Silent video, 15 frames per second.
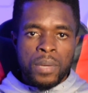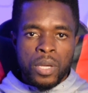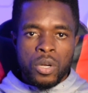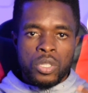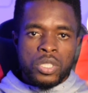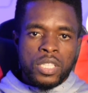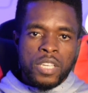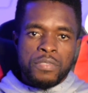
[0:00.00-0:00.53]

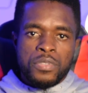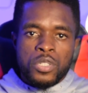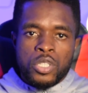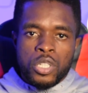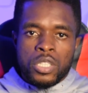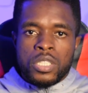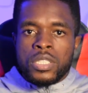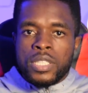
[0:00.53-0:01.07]
Because if
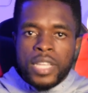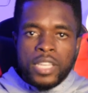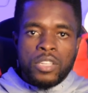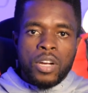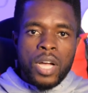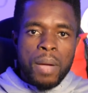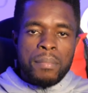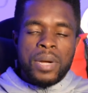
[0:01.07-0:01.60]
you just take
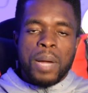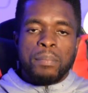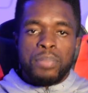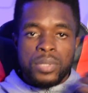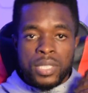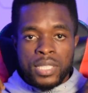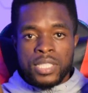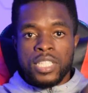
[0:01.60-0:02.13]
your camera
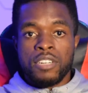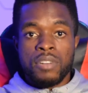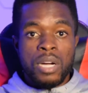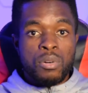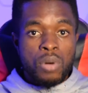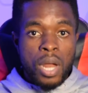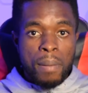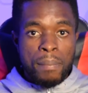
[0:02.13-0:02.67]
and put it in a
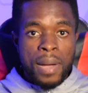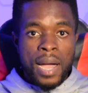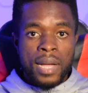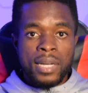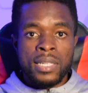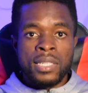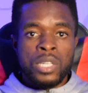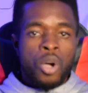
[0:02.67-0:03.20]
regular
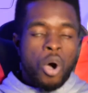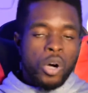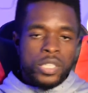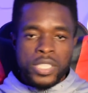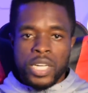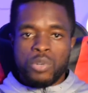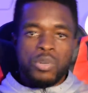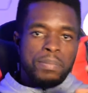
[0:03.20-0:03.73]
bag,
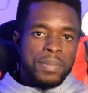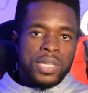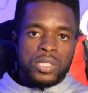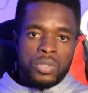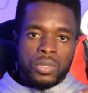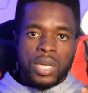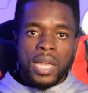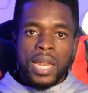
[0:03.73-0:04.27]
all the
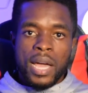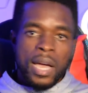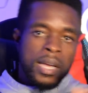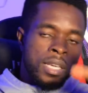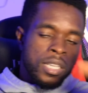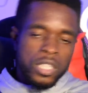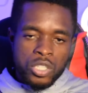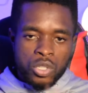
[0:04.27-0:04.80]
equipment together
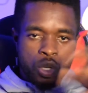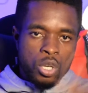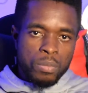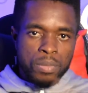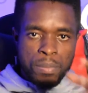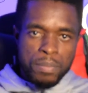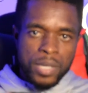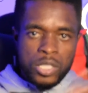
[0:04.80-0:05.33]
is
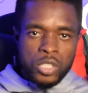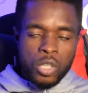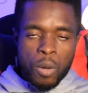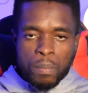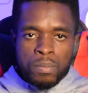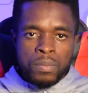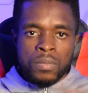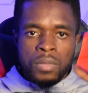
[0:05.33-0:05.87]
going to be mixed
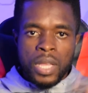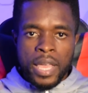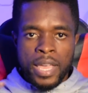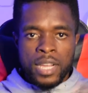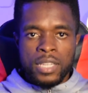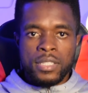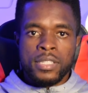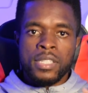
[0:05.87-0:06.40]
up.
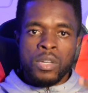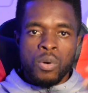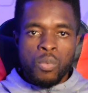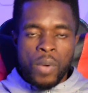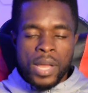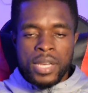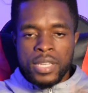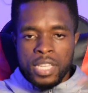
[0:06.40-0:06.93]
And
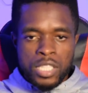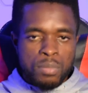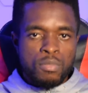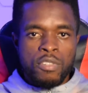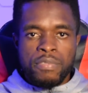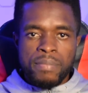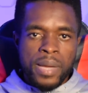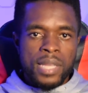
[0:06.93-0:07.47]
when there's
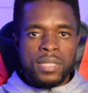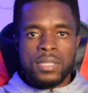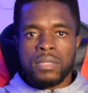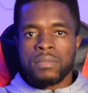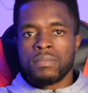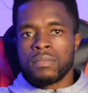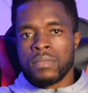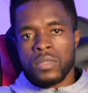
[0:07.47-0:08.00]
movement,
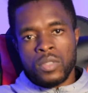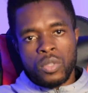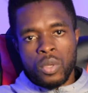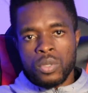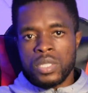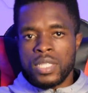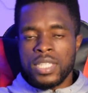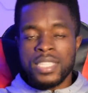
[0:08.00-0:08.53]

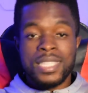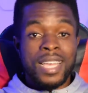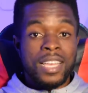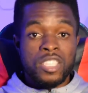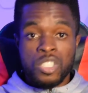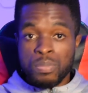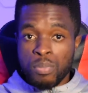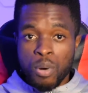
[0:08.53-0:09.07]
those things
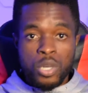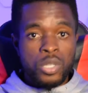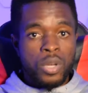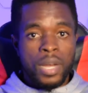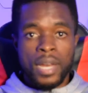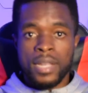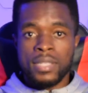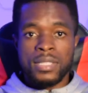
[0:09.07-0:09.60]
can
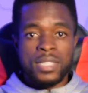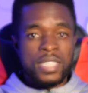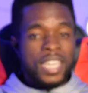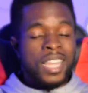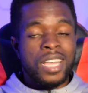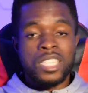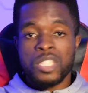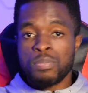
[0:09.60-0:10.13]
spoil your lens,
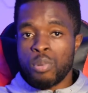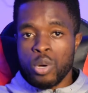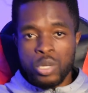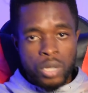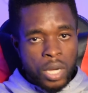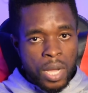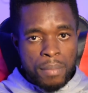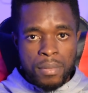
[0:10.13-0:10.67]
it can
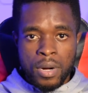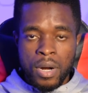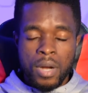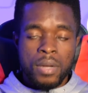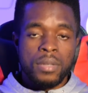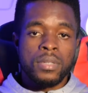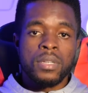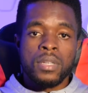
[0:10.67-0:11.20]
spoil your camera.
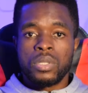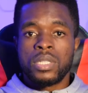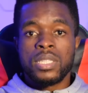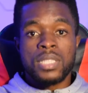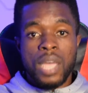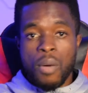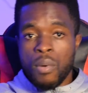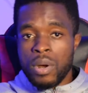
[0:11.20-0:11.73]
So
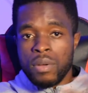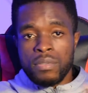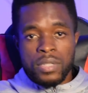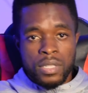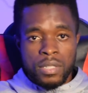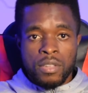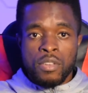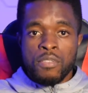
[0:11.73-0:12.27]
these are one
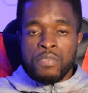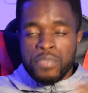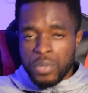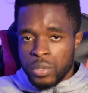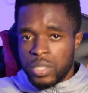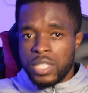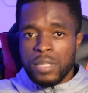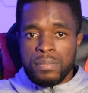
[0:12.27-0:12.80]
of the
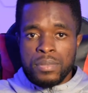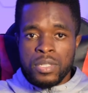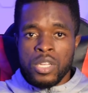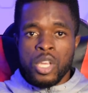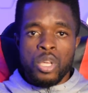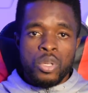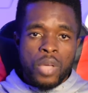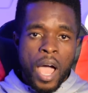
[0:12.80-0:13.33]
few
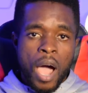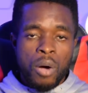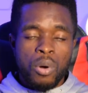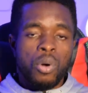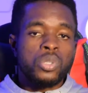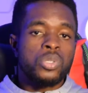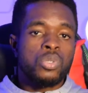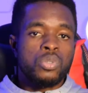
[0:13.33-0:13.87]
tips.
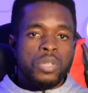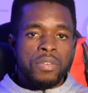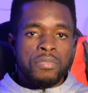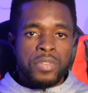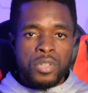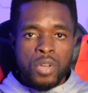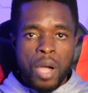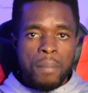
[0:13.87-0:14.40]
I'll also do
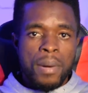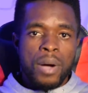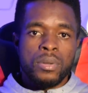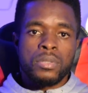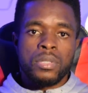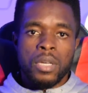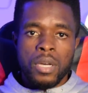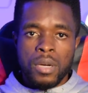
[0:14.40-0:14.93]
a video
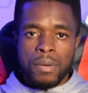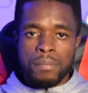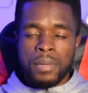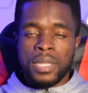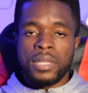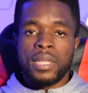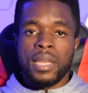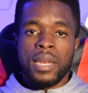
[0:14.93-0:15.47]

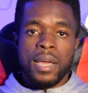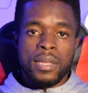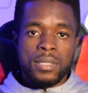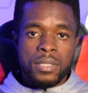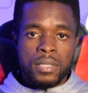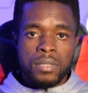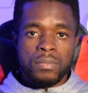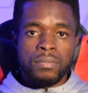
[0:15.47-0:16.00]
about
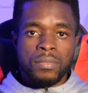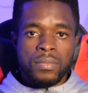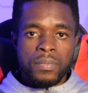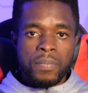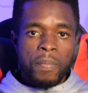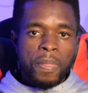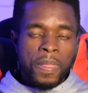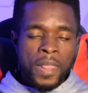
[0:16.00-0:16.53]

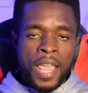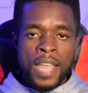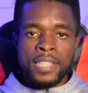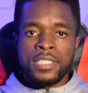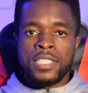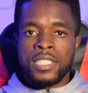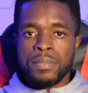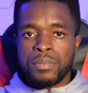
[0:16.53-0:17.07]
maintenance
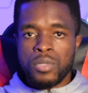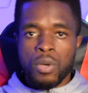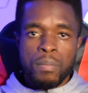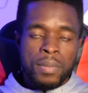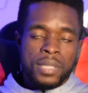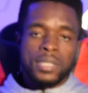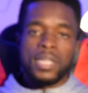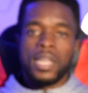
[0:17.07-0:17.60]
and tips
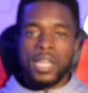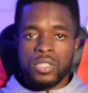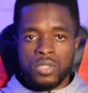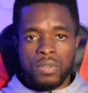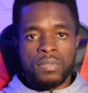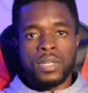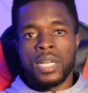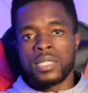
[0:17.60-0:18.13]
on
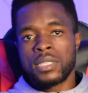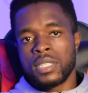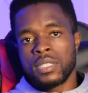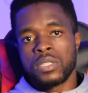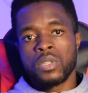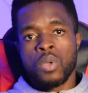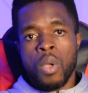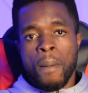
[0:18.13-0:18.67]
maintenance of
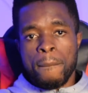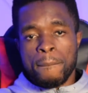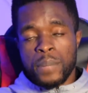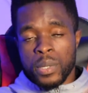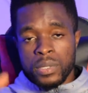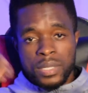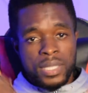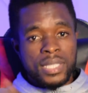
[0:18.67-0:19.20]
gadgets.
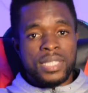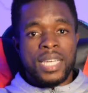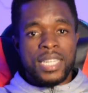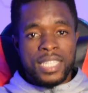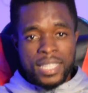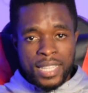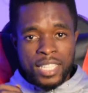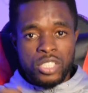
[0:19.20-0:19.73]
But these
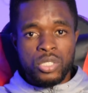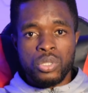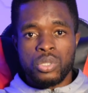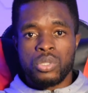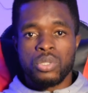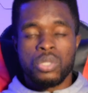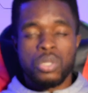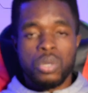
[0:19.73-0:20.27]
are the things
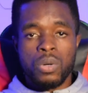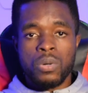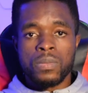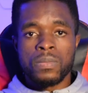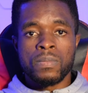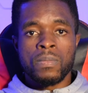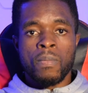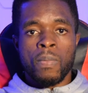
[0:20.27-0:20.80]
you should
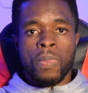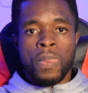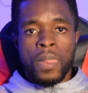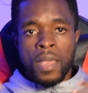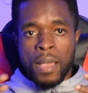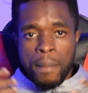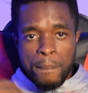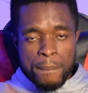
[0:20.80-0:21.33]
know.
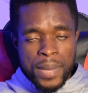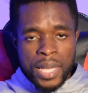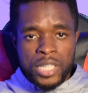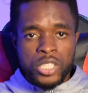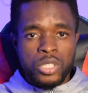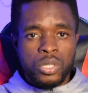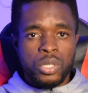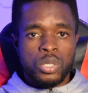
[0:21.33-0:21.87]

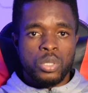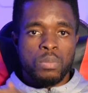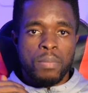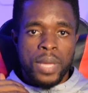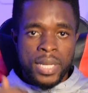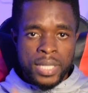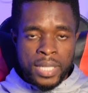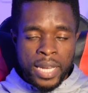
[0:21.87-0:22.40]
Make sure
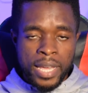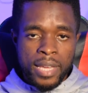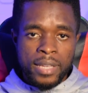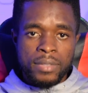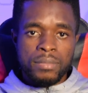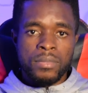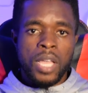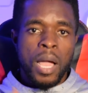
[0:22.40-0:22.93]
to
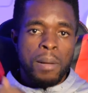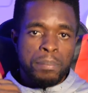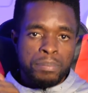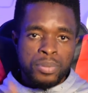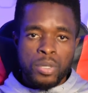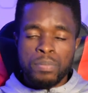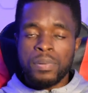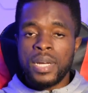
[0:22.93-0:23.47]
maintain and
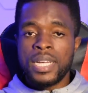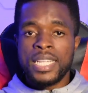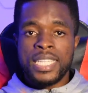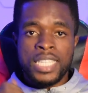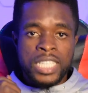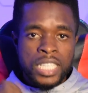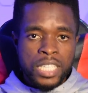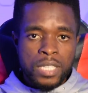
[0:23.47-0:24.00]

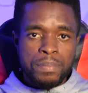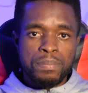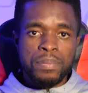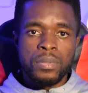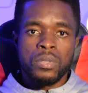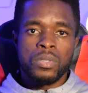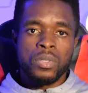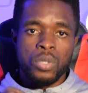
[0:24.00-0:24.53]
properly
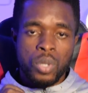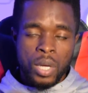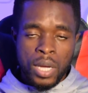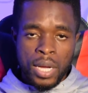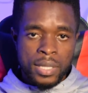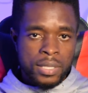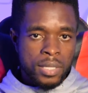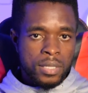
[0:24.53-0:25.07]
keep your
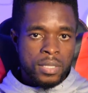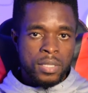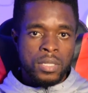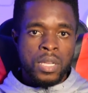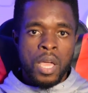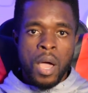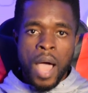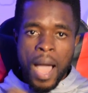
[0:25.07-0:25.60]

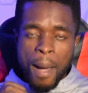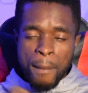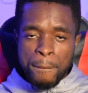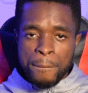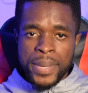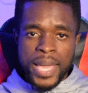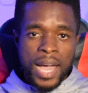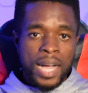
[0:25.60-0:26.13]
gadgets.
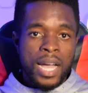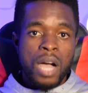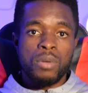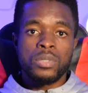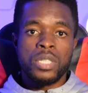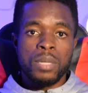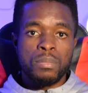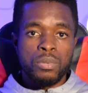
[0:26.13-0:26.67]
Be
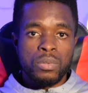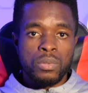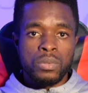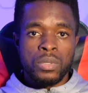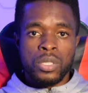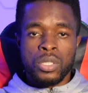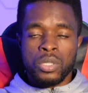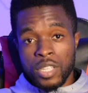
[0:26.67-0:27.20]

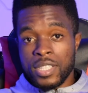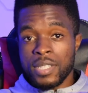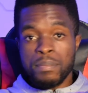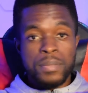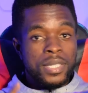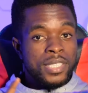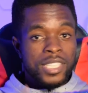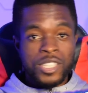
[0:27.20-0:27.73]
accountable.
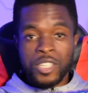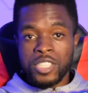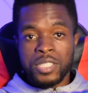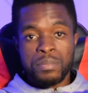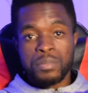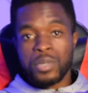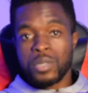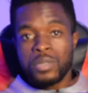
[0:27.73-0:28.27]
Nothing missing,
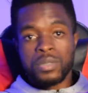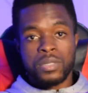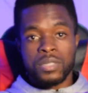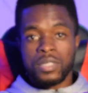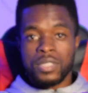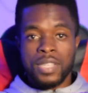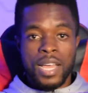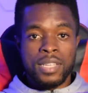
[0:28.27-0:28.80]
nothing
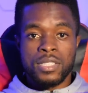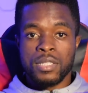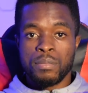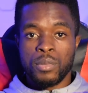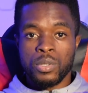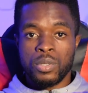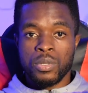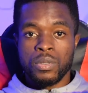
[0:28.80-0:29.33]
broken. That's
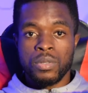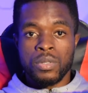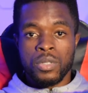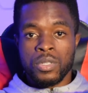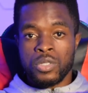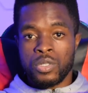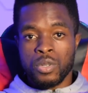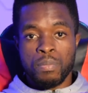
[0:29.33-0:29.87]
the motto.
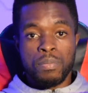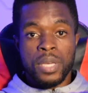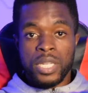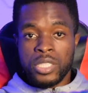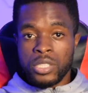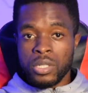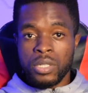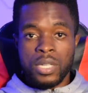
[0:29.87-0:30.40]
So
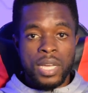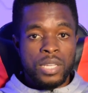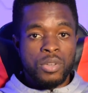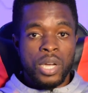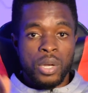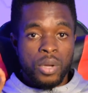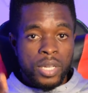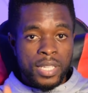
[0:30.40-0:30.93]
make sure
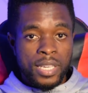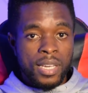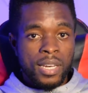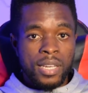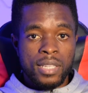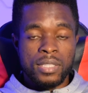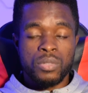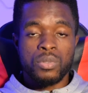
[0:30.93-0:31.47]
that you are not
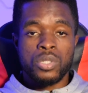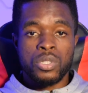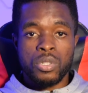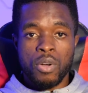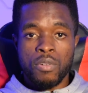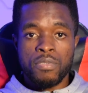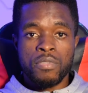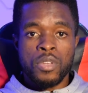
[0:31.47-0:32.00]
careless with
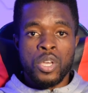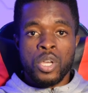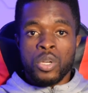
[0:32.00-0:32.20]
stuff.